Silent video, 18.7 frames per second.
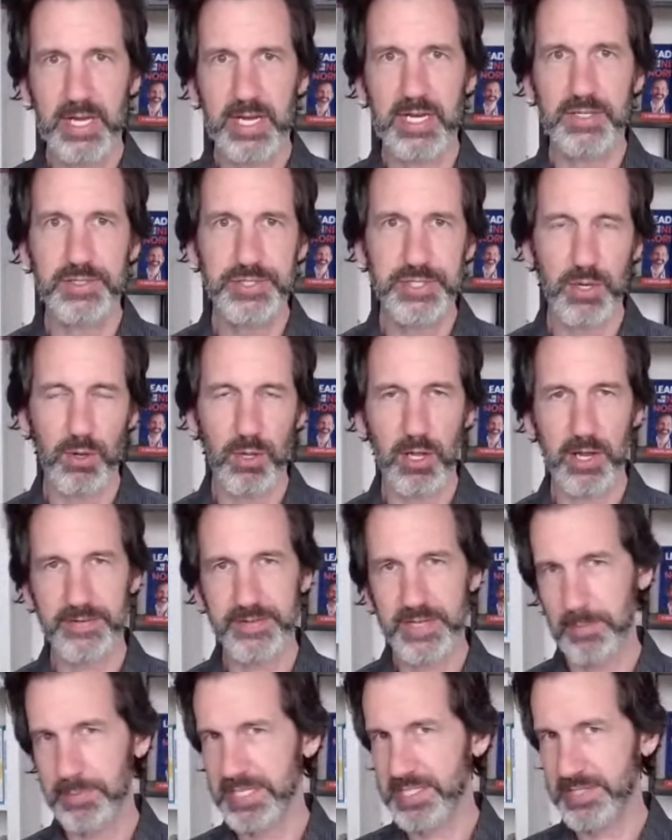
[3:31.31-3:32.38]
And so a lot of
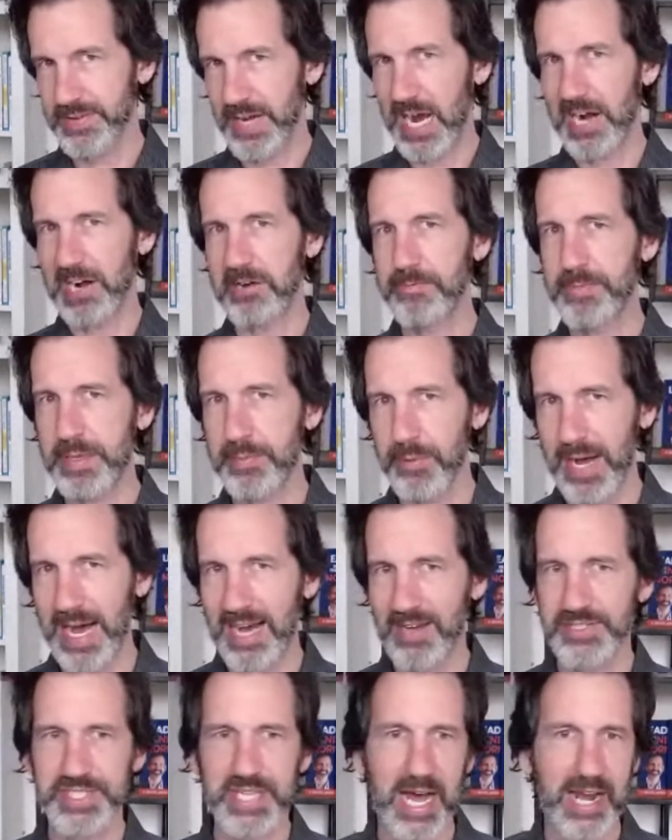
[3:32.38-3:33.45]
companies have hired people
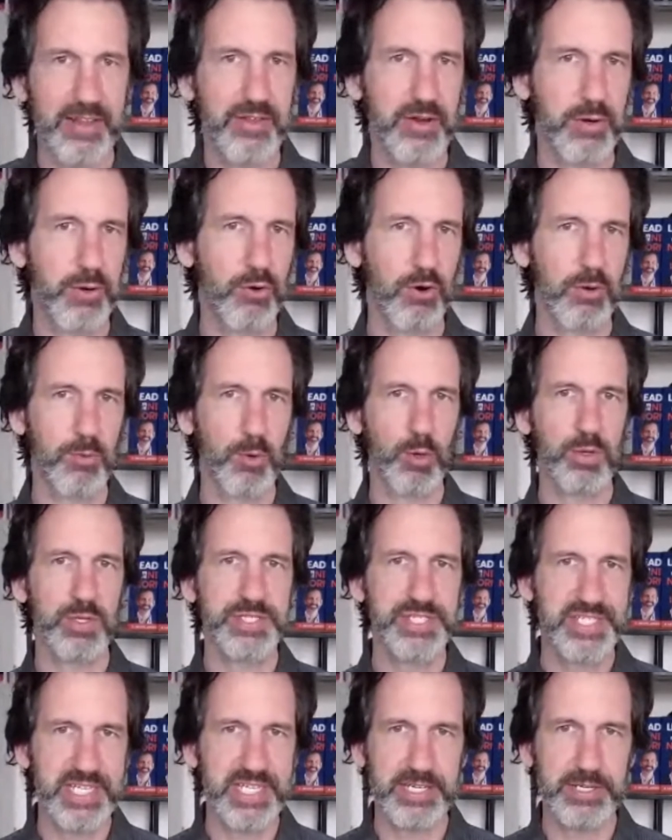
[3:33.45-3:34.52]
outside of their normal
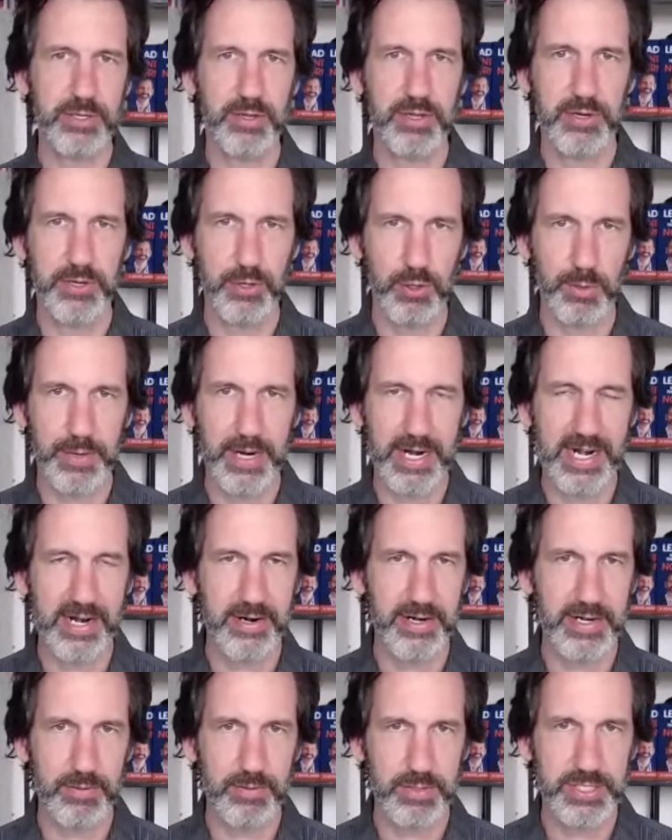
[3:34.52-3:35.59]
city or their normal
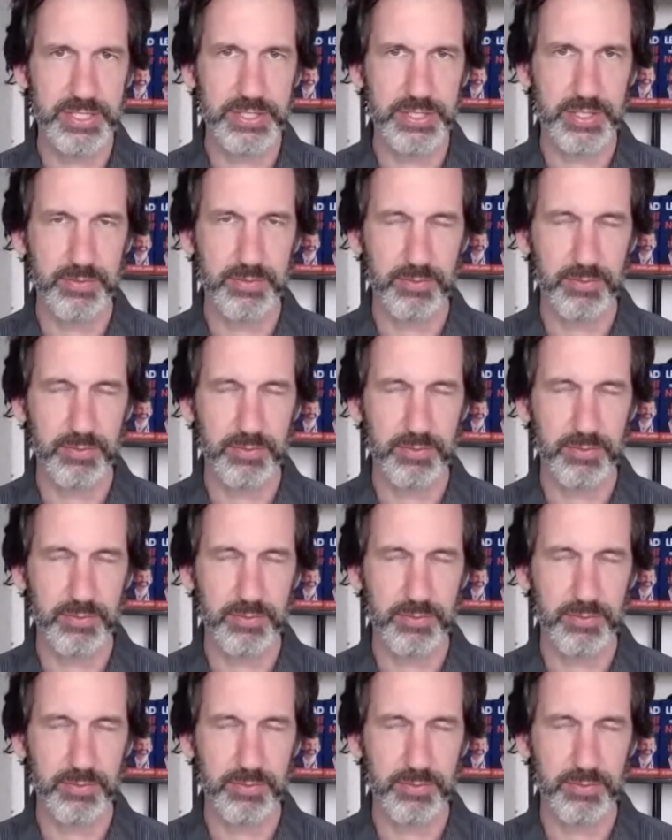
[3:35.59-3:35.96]
area, which